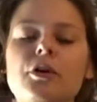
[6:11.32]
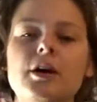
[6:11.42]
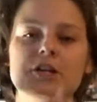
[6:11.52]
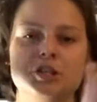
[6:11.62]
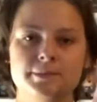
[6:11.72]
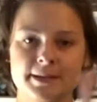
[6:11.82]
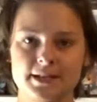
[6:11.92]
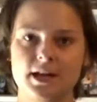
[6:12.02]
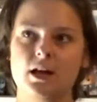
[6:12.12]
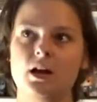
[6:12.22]
actually met
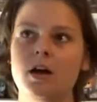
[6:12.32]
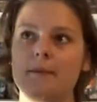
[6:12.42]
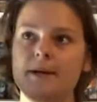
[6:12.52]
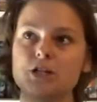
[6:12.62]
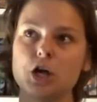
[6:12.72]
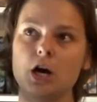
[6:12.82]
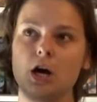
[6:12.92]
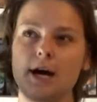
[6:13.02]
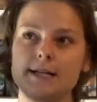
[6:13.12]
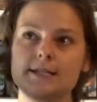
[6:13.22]
her
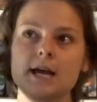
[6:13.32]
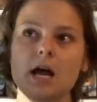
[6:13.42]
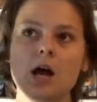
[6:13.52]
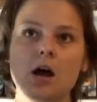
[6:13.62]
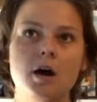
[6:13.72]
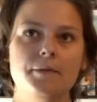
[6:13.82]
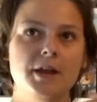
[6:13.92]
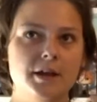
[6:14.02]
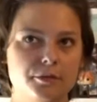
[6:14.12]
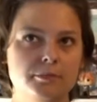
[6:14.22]
at the
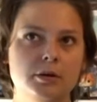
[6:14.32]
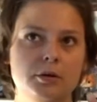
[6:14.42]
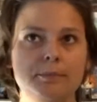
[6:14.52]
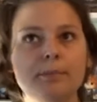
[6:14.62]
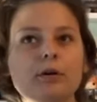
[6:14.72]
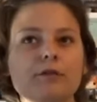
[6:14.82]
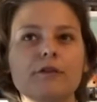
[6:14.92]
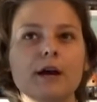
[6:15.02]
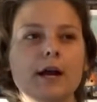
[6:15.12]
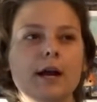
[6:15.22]
Gothenburg Book
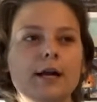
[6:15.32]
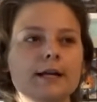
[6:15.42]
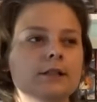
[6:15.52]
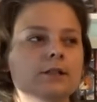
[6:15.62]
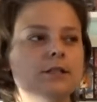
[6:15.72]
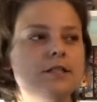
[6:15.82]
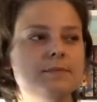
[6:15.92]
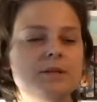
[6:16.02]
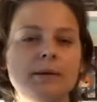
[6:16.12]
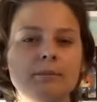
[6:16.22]
Fair in
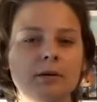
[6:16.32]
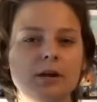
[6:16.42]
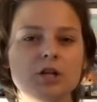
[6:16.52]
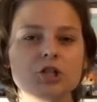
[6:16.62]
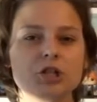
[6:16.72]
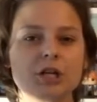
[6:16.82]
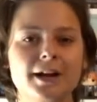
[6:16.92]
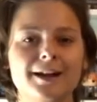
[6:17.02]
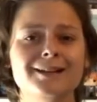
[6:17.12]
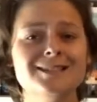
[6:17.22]
September last year,
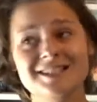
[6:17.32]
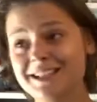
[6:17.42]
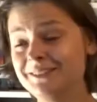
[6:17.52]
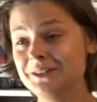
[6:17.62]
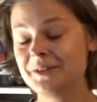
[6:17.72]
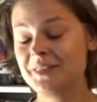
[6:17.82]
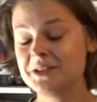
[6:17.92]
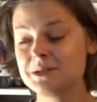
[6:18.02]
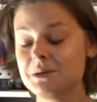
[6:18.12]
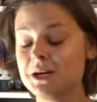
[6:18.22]
and I still haven't read
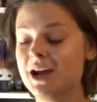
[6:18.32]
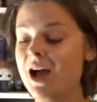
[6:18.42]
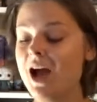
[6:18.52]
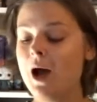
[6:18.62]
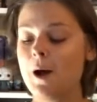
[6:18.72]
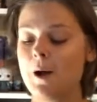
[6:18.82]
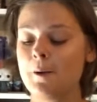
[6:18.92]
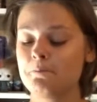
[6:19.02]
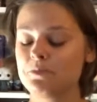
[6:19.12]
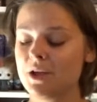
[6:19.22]
this book. I
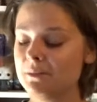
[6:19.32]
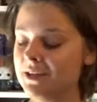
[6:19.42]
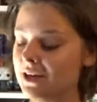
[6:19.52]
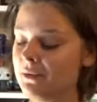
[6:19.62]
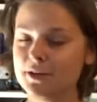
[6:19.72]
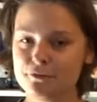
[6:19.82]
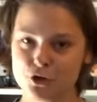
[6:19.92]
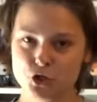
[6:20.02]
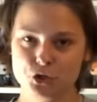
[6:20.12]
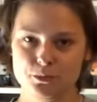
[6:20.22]
mean, I read the
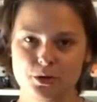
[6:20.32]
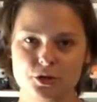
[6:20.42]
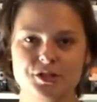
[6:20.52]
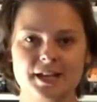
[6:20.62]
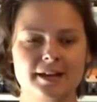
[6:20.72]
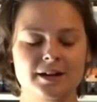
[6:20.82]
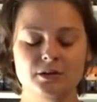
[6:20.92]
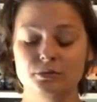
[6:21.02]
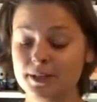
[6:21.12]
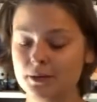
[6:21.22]
first 2 books and I
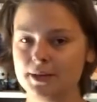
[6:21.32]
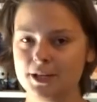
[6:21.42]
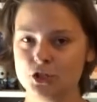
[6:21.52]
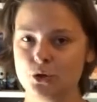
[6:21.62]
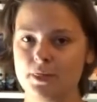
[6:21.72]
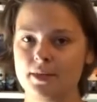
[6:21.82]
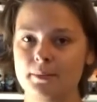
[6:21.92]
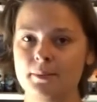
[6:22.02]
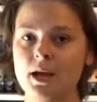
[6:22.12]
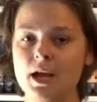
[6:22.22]
really enjoyed
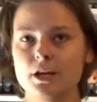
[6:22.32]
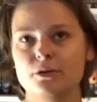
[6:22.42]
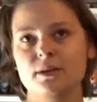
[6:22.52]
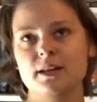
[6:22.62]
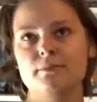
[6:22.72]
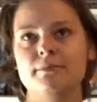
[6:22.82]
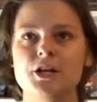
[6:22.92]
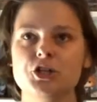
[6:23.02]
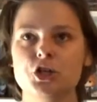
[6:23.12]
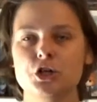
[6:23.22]
them. They're really
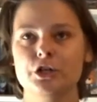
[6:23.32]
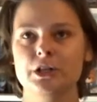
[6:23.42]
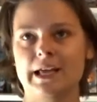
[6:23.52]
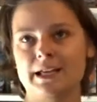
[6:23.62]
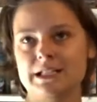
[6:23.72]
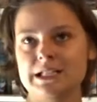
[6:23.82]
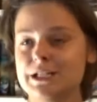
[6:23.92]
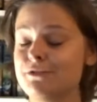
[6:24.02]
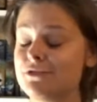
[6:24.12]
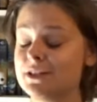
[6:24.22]
magical and
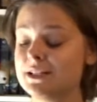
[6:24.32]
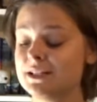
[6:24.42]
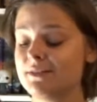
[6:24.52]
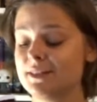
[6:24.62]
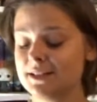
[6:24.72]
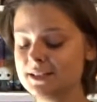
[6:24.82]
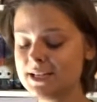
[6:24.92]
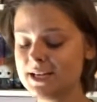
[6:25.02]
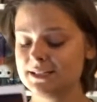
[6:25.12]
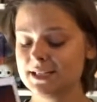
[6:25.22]
different and everything like
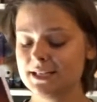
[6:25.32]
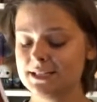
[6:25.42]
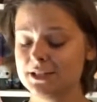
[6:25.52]
that, and